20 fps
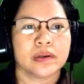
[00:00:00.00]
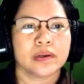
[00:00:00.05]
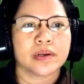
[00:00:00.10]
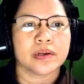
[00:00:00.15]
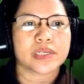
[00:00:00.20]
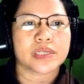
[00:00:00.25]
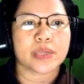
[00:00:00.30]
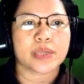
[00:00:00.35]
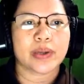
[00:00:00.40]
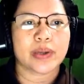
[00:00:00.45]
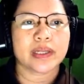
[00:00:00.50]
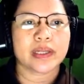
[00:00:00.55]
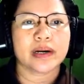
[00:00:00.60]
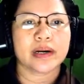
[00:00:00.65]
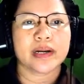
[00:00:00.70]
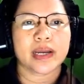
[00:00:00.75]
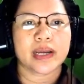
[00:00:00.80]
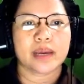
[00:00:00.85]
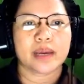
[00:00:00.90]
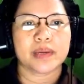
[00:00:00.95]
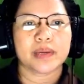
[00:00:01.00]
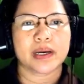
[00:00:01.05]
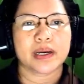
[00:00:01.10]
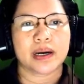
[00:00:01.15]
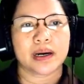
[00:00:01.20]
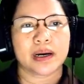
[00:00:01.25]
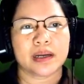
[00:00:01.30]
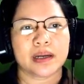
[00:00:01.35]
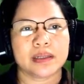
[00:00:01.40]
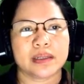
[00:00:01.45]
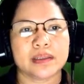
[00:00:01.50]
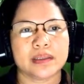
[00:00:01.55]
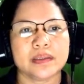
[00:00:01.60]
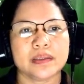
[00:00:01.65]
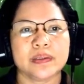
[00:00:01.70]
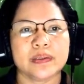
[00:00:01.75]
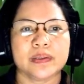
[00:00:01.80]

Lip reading: So what are the chemical